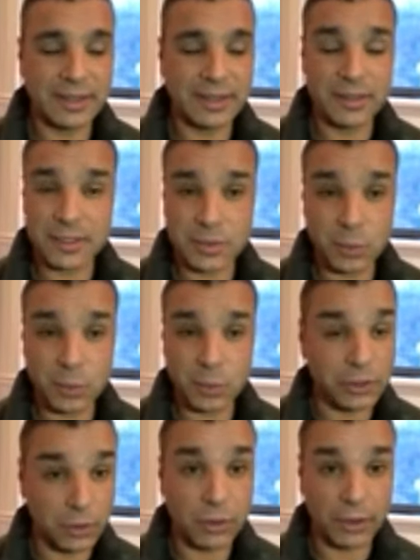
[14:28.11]
In this
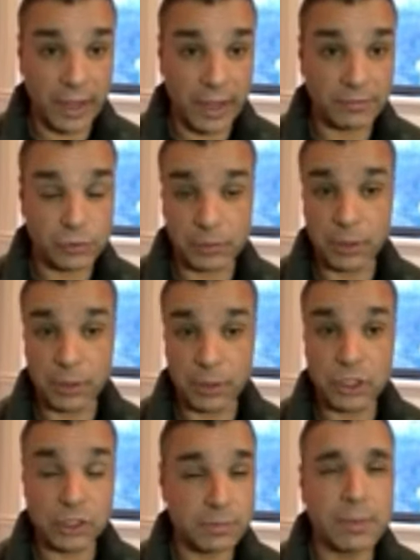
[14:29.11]
world you're going to have tribulations,